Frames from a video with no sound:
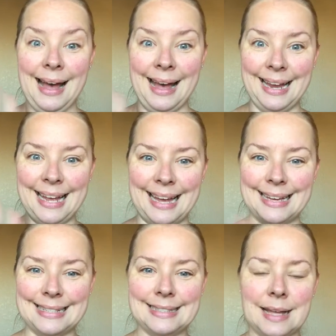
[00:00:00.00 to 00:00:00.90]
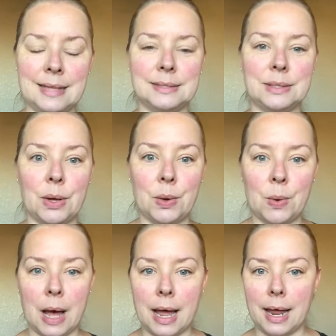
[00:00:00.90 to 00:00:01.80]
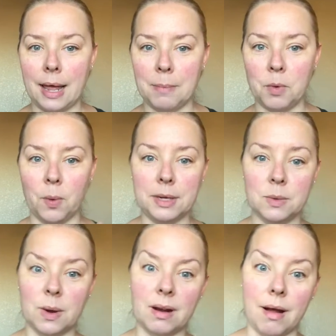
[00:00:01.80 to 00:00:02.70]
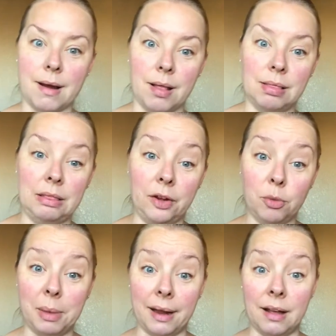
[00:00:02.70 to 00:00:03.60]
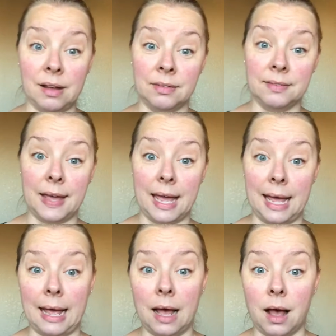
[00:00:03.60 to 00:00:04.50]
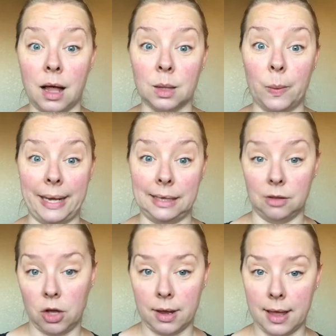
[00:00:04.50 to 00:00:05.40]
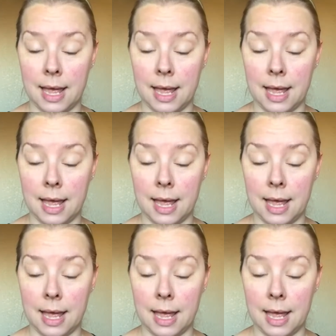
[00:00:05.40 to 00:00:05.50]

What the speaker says: Hi guys, so I am going to work on a little bit of a Halloween look